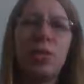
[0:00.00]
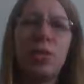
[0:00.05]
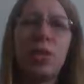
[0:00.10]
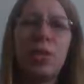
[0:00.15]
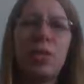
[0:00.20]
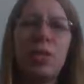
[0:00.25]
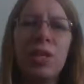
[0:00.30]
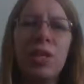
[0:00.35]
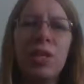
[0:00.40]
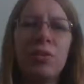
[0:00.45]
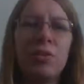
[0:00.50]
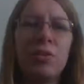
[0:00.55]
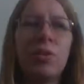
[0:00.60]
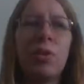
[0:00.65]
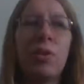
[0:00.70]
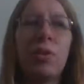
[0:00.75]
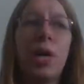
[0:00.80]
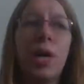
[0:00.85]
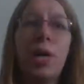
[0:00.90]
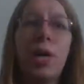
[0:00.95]
everything.
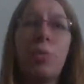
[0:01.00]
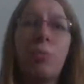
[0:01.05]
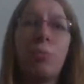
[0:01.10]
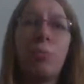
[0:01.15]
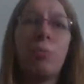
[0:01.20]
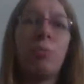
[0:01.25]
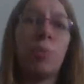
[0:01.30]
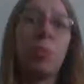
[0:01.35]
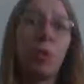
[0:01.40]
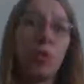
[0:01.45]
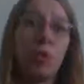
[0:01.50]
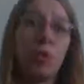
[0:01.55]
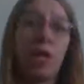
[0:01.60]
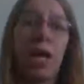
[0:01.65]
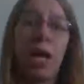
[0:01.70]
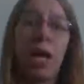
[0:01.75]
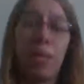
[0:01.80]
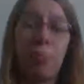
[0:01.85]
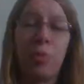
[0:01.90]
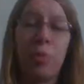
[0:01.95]
So I was
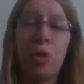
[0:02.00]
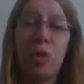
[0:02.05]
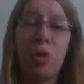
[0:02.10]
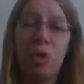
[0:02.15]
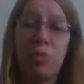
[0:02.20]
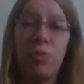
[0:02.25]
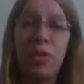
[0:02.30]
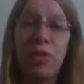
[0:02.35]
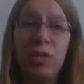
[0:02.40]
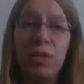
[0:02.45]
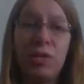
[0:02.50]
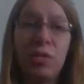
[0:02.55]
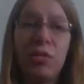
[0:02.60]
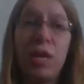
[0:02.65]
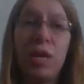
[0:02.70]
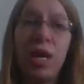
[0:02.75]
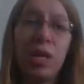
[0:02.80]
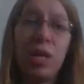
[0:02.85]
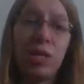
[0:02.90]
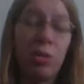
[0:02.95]
at part of it to
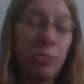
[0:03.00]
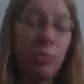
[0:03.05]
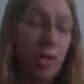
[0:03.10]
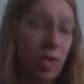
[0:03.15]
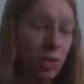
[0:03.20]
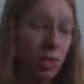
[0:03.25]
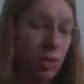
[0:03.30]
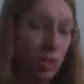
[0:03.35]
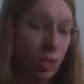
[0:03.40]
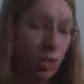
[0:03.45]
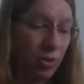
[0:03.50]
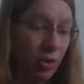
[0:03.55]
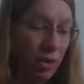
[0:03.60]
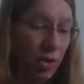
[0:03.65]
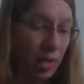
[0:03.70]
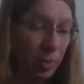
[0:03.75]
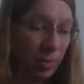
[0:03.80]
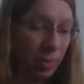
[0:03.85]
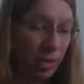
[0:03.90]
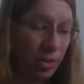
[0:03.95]
document, to
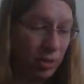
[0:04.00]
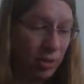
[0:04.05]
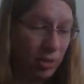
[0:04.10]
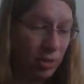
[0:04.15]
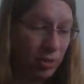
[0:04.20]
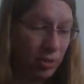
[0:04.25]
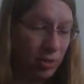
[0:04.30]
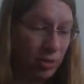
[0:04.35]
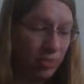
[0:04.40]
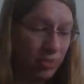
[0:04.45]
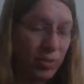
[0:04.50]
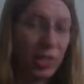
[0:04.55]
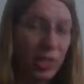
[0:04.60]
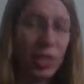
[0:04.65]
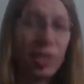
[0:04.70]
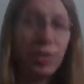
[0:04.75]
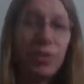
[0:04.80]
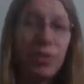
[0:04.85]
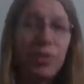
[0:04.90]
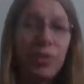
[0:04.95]
take pictures and
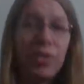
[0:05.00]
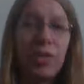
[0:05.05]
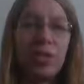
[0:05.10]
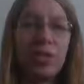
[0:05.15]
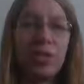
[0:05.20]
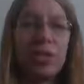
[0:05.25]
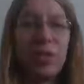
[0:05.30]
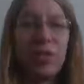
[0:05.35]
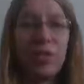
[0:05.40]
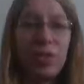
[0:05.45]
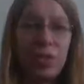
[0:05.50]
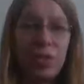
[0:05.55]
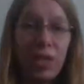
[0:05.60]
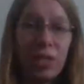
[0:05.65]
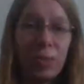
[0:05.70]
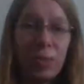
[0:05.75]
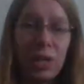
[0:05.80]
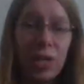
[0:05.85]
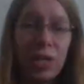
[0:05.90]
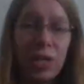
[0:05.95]
video and things and stuff, because
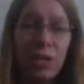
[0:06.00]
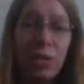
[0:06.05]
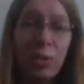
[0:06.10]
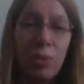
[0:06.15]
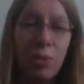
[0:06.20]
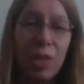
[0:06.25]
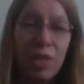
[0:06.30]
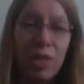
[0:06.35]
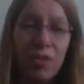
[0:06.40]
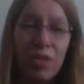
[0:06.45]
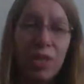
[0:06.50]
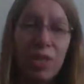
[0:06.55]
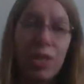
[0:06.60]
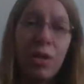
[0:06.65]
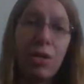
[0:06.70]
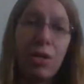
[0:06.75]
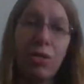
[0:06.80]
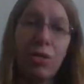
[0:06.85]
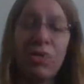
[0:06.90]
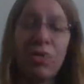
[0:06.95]
that's what I do. I'm like a
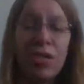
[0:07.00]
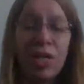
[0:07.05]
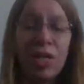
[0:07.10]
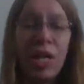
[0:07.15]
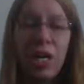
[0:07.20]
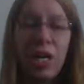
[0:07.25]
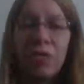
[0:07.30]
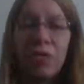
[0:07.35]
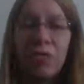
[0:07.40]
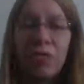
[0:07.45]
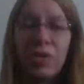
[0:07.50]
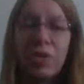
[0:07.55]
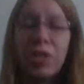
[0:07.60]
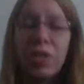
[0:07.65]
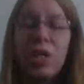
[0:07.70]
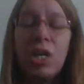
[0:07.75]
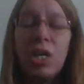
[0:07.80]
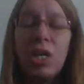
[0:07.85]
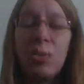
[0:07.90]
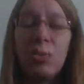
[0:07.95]
video photographer
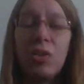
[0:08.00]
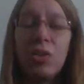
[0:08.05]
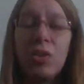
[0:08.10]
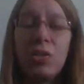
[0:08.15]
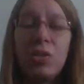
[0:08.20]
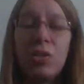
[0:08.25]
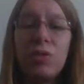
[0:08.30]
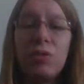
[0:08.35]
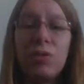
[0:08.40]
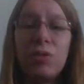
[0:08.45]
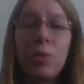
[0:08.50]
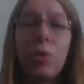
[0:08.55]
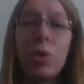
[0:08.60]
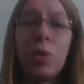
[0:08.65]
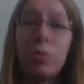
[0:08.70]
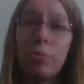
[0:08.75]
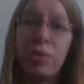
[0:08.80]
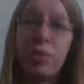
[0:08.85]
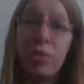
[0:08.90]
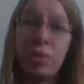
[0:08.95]
person
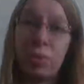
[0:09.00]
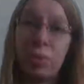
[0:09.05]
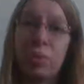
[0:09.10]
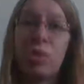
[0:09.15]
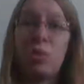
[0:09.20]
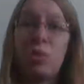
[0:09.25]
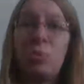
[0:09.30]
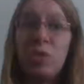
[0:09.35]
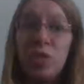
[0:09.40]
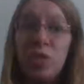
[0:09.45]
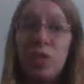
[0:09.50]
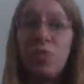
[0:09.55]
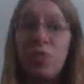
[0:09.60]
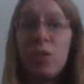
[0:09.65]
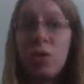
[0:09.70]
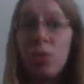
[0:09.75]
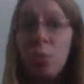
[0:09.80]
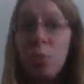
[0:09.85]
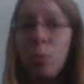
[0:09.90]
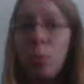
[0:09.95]
for this
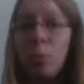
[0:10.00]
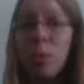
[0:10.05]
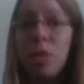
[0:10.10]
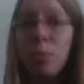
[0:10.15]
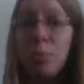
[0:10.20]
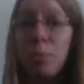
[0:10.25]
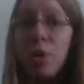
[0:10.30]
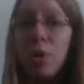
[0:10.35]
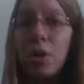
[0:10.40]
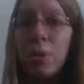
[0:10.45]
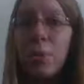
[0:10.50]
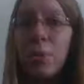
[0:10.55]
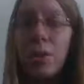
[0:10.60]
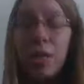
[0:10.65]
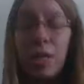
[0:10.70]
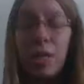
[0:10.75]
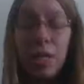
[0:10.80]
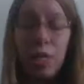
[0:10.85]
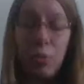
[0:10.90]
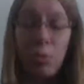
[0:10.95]
specific group of people
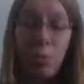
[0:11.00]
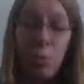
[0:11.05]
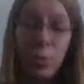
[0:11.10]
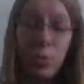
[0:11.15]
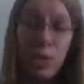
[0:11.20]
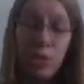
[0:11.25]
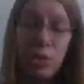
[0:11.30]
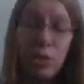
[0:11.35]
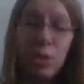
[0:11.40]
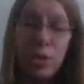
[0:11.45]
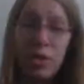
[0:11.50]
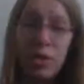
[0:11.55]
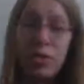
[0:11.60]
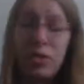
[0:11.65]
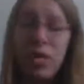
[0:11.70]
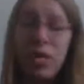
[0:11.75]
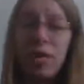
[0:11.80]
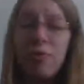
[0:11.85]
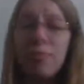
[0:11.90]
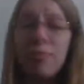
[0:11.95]
and what we do and
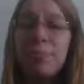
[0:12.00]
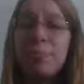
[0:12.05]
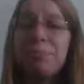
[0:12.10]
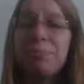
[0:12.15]
stuff.